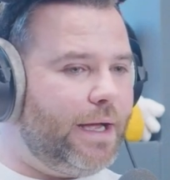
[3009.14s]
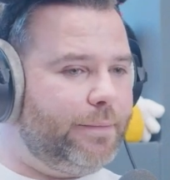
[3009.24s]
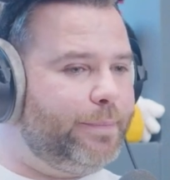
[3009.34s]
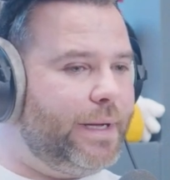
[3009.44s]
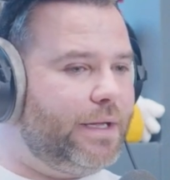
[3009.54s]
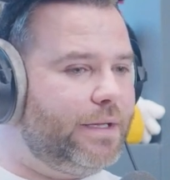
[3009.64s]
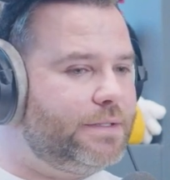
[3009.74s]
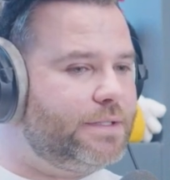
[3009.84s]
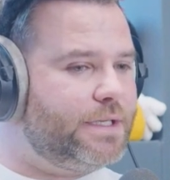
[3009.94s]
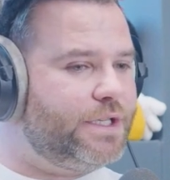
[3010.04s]
But
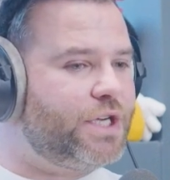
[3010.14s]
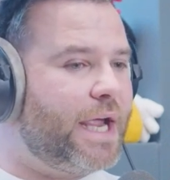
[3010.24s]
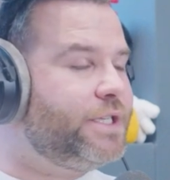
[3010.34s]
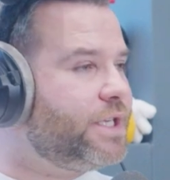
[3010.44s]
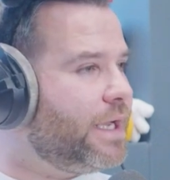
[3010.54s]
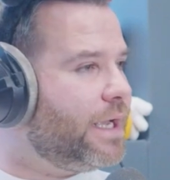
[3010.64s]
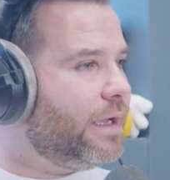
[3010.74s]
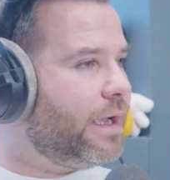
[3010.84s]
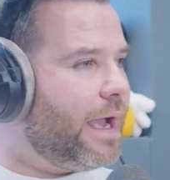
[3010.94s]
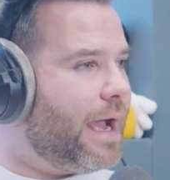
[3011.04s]
changing
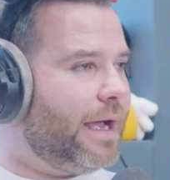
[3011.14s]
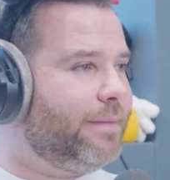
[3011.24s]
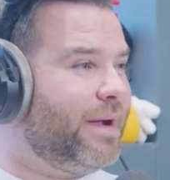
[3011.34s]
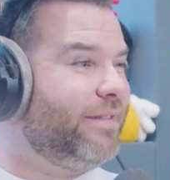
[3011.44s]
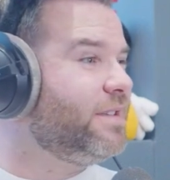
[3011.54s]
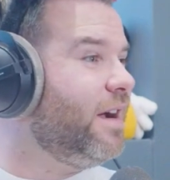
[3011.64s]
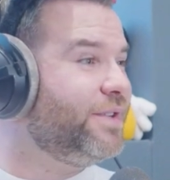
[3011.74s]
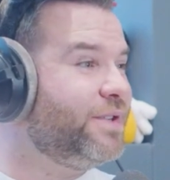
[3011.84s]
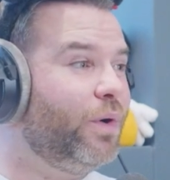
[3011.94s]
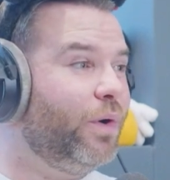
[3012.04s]
at Paris Gare du
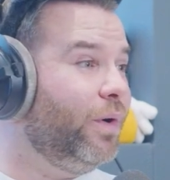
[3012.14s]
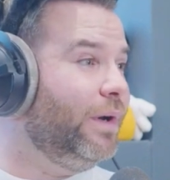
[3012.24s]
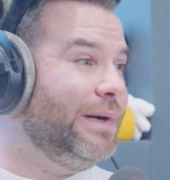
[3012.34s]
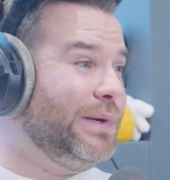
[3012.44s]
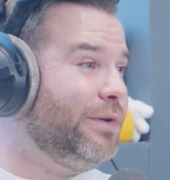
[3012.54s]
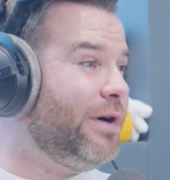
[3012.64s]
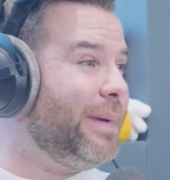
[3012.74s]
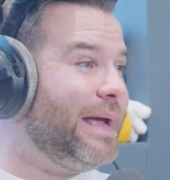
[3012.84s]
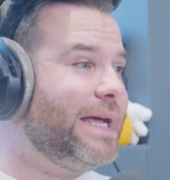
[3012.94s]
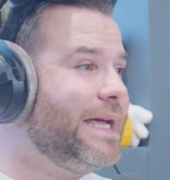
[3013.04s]
Nord or Lille Europe
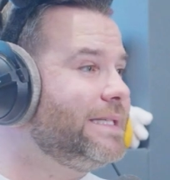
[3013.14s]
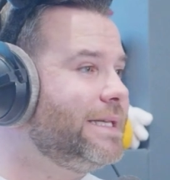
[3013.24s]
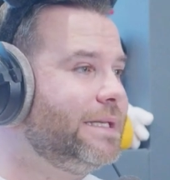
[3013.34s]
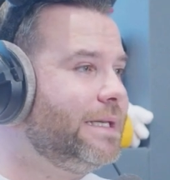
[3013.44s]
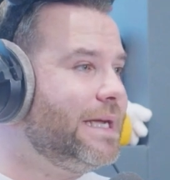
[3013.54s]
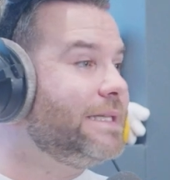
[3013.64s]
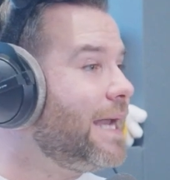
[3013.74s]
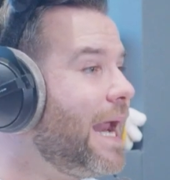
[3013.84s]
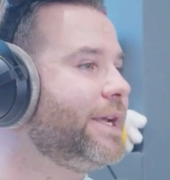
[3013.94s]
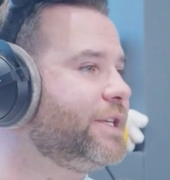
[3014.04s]
isn't
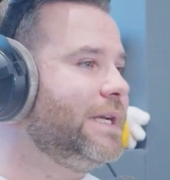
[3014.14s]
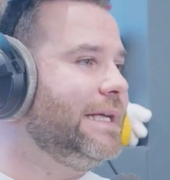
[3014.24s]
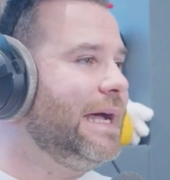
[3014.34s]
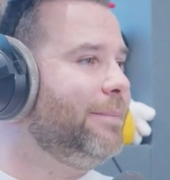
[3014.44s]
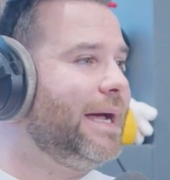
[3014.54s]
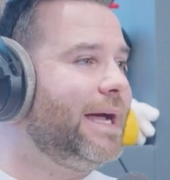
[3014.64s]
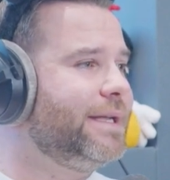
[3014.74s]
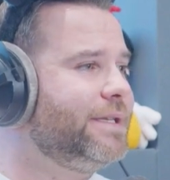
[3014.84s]
actually that bad.